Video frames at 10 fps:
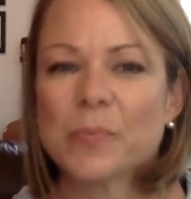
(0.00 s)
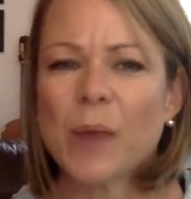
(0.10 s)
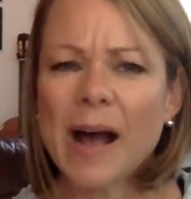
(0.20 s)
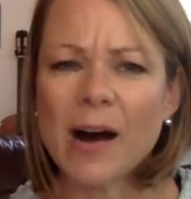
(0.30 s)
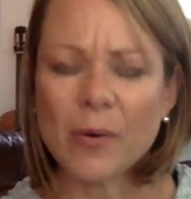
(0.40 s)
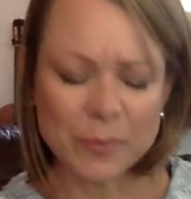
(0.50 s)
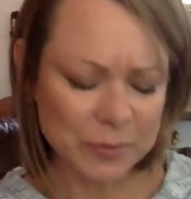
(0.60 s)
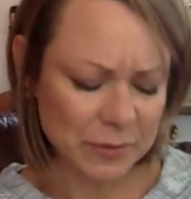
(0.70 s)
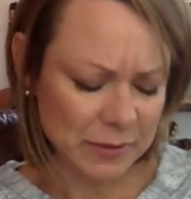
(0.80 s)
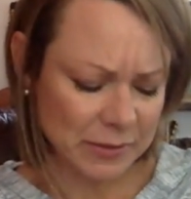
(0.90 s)
Wow.
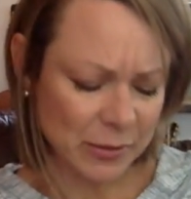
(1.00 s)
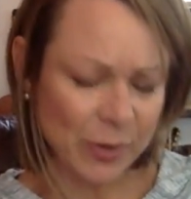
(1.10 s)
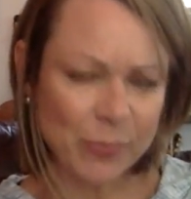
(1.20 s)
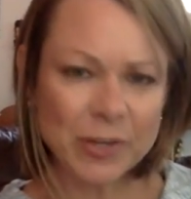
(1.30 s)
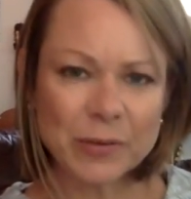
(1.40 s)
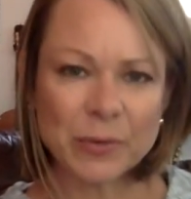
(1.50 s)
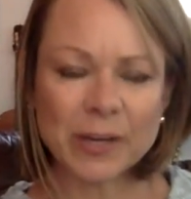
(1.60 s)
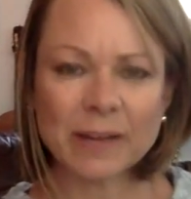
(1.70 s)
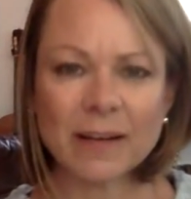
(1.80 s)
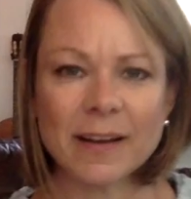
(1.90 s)
So I wonder
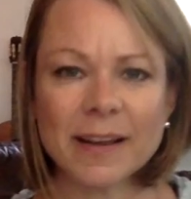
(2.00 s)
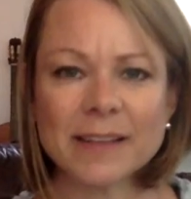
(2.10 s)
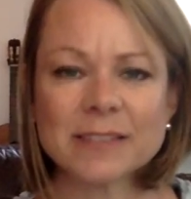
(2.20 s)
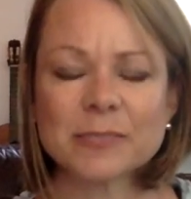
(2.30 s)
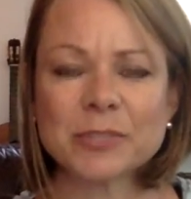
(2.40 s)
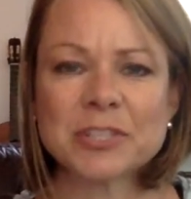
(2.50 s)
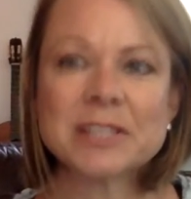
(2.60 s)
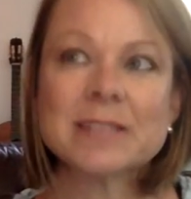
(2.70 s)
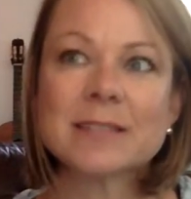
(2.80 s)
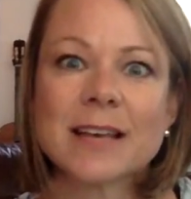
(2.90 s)
what God has, what
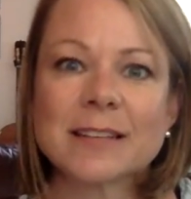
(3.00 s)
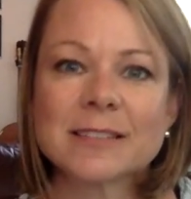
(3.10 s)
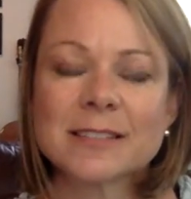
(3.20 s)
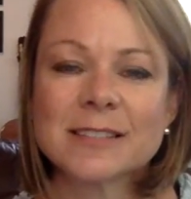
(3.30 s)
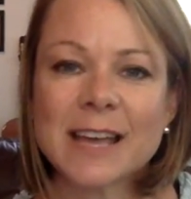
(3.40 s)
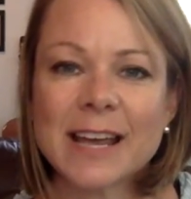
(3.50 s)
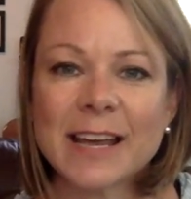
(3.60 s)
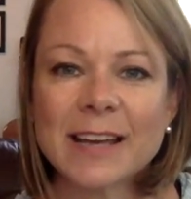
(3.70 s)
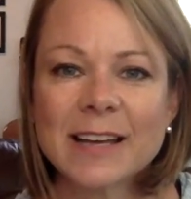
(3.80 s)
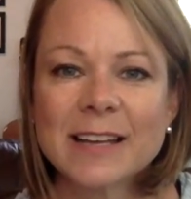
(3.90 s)
Jesus has to
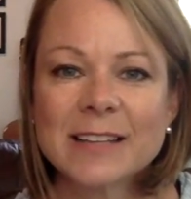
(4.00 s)
say